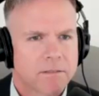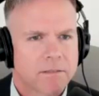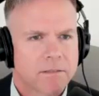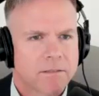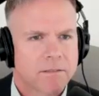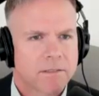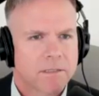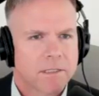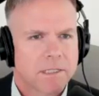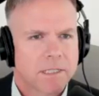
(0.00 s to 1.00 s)

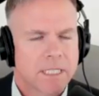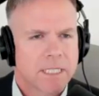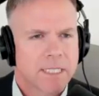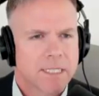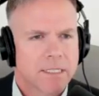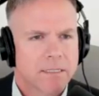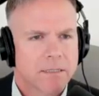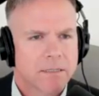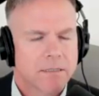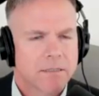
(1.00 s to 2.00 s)

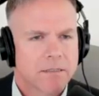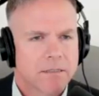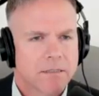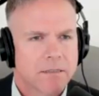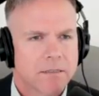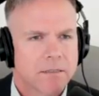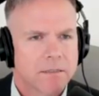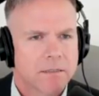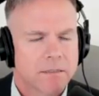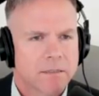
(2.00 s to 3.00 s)

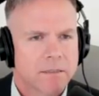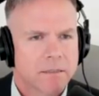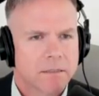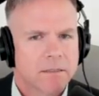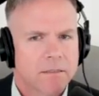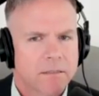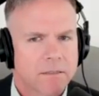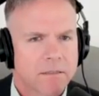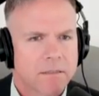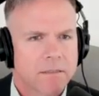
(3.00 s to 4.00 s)

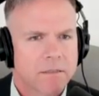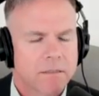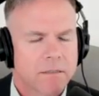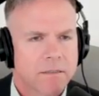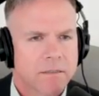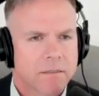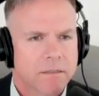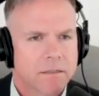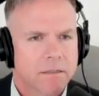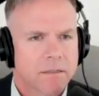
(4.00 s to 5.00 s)

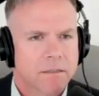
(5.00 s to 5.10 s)
No words are spoken by the person on screen.